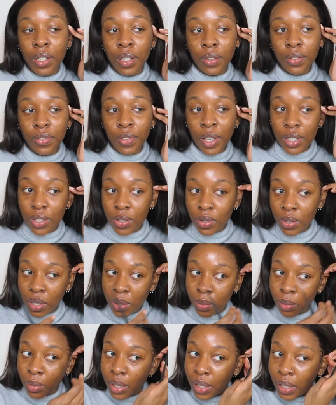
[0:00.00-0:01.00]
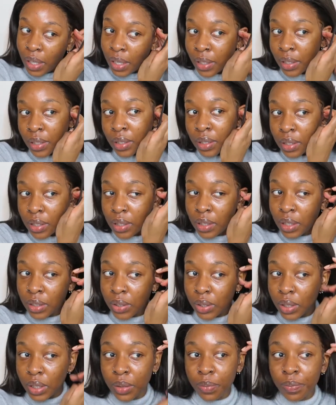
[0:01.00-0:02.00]
face cream and sun
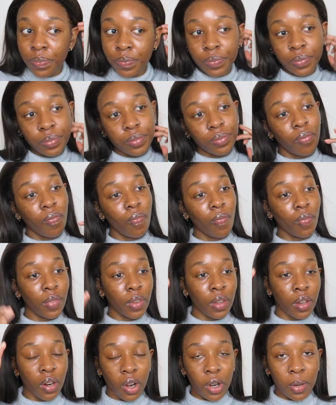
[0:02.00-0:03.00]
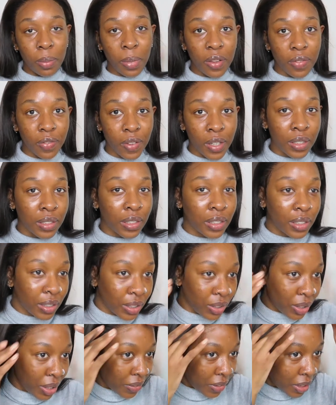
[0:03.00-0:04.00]
cream on my face,
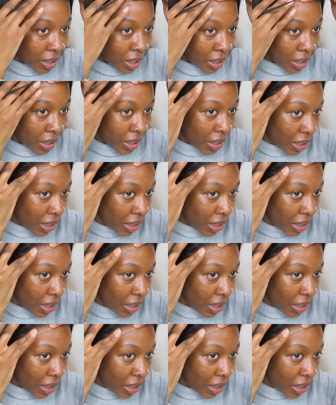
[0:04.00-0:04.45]
so I feel like